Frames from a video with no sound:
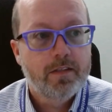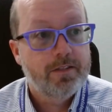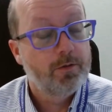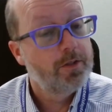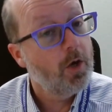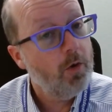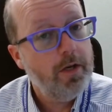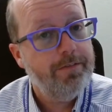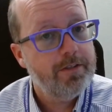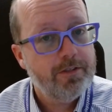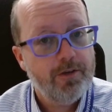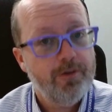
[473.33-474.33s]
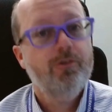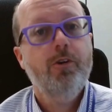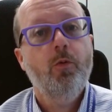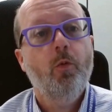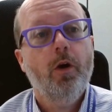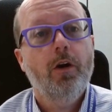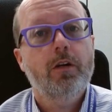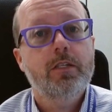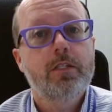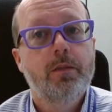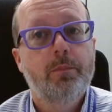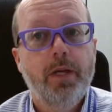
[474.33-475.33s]
So knowing if a surgery
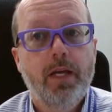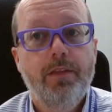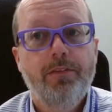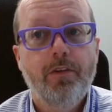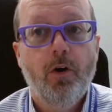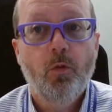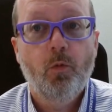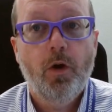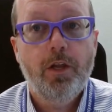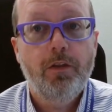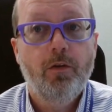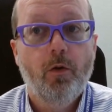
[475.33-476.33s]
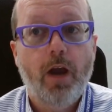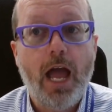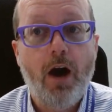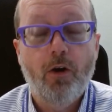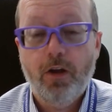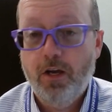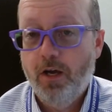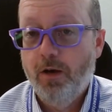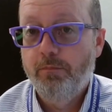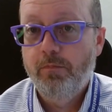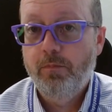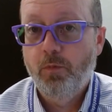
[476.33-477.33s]
works depends on what your
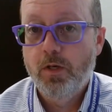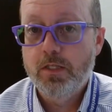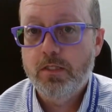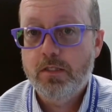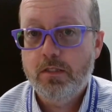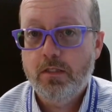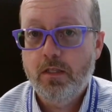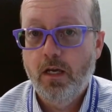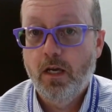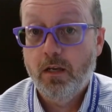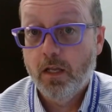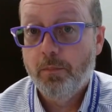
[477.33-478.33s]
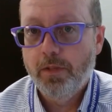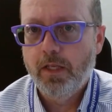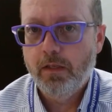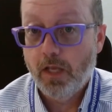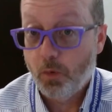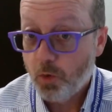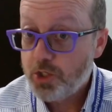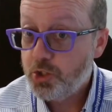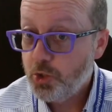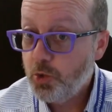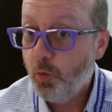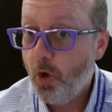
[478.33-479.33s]
outcome was uh, going to be, like what
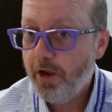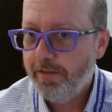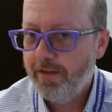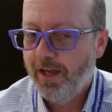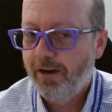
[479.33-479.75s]
you wanted the